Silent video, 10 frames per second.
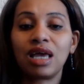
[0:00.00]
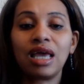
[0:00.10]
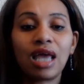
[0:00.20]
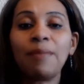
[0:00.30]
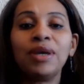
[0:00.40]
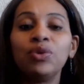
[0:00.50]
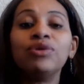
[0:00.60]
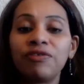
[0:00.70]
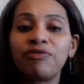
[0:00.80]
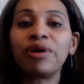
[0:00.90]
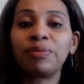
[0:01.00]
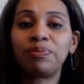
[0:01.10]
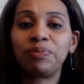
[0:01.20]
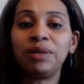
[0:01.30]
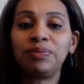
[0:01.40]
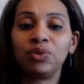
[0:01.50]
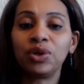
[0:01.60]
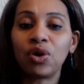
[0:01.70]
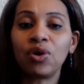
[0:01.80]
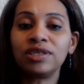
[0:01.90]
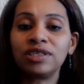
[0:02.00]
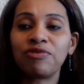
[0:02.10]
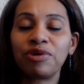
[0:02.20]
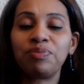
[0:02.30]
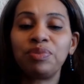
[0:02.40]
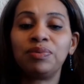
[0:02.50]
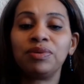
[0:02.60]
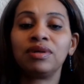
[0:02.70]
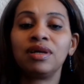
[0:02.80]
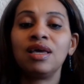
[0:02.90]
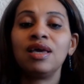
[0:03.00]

we're different people. We're all different people.